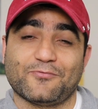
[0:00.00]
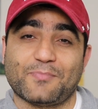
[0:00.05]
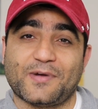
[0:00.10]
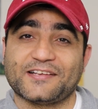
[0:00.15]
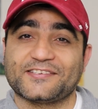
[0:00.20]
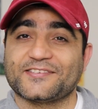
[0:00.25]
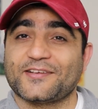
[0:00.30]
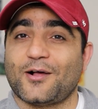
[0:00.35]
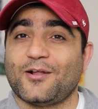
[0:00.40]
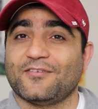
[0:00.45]
for
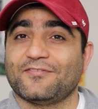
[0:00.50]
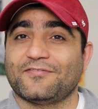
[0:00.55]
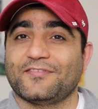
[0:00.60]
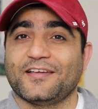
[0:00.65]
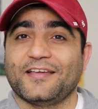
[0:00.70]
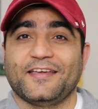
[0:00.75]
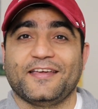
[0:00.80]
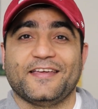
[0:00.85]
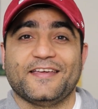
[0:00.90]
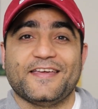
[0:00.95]

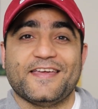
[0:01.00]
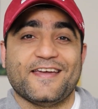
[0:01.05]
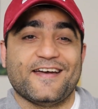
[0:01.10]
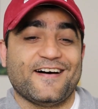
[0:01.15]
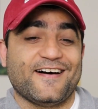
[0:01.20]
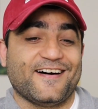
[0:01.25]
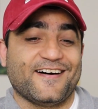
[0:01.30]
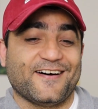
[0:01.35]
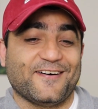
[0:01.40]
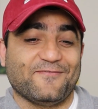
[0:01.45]
myself.
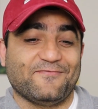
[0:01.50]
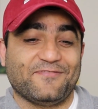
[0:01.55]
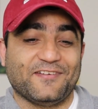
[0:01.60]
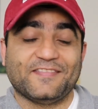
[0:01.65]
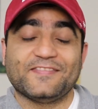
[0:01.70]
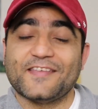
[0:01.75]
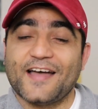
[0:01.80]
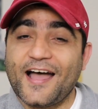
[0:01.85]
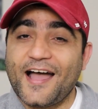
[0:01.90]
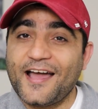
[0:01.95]
Uh,
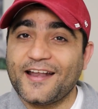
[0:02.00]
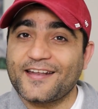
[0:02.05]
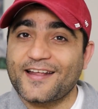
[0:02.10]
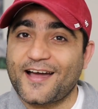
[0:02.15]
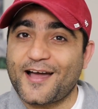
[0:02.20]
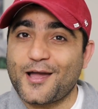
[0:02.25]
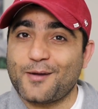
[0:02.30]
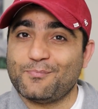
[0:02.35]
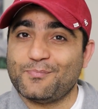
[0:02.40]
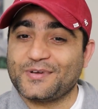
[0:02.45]
with that,
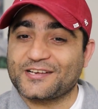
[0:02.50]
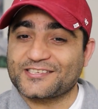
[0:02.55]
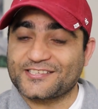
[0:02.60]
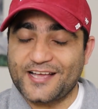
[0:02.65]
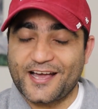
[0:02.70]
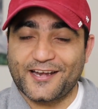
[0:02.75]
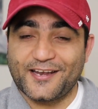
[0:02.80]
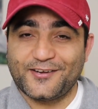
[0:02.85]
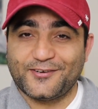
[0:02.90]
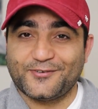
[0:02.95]
I'm
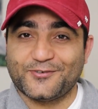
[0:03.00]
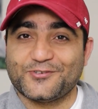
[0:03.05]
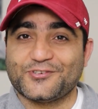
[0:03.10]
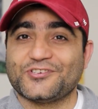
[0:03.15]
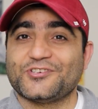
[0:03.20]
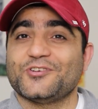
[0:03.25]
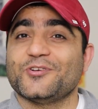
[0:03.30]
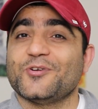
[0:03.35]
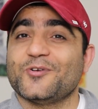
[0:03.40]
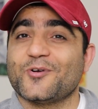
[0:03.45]
excited to
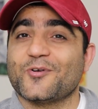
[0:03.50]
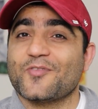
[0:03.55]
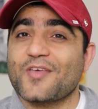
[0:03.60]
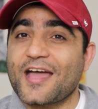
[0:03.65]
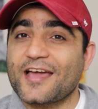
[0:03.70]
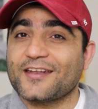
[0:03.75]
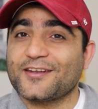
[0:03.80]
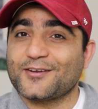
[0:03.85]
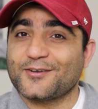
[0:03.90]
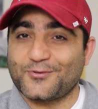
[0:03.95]
share
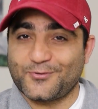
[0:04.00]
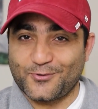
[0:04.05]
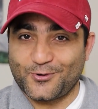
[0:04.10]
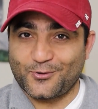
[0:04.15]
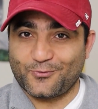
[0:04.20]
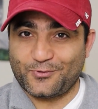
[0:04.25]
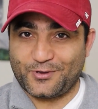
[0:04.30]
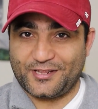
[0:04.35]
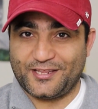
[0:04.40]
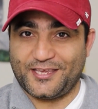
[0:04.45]
that
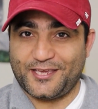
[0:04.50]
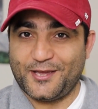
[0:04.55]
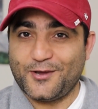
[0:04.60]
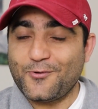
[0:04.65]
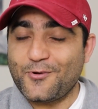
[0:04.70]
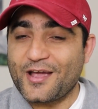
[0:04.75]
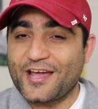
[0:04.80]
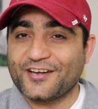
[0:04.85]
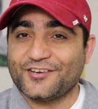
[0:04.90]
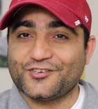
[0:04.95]
tool with
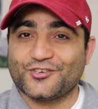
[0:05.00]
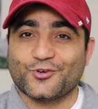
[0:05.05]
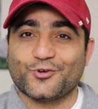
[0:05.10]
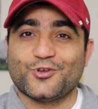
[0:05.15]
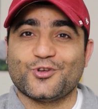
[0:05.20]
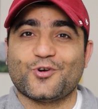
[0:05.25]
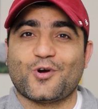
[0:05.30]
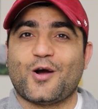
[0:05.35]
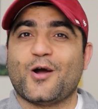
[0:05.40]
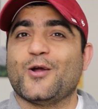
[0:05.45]
you and show
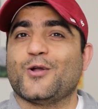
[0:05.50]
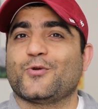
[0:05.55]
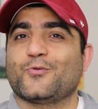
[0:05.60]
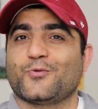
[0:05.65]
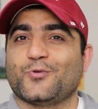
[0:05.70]
you how it